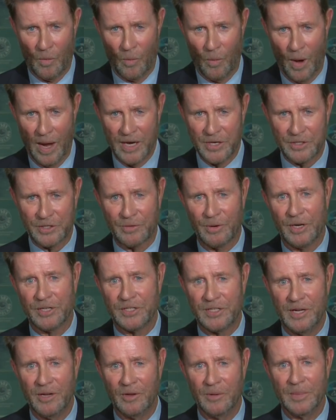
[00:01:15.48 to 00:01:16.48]
What does
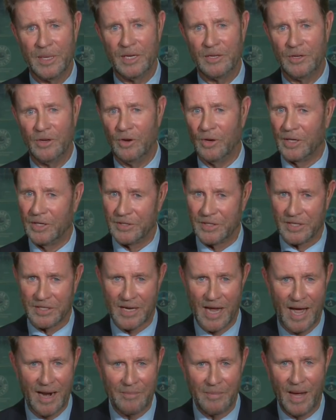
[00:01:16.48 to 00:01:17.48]
Chris Tillman do? Because
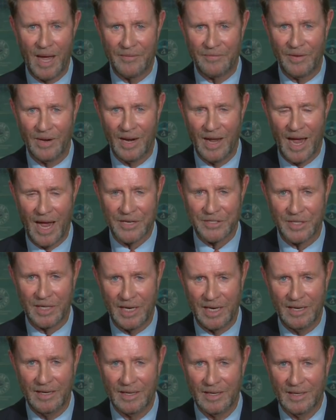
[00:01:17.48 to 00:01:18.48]
it's not about
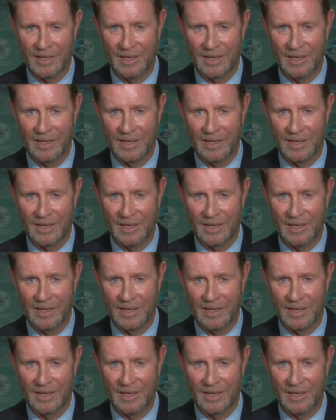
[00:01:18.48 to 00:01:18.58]
velocity.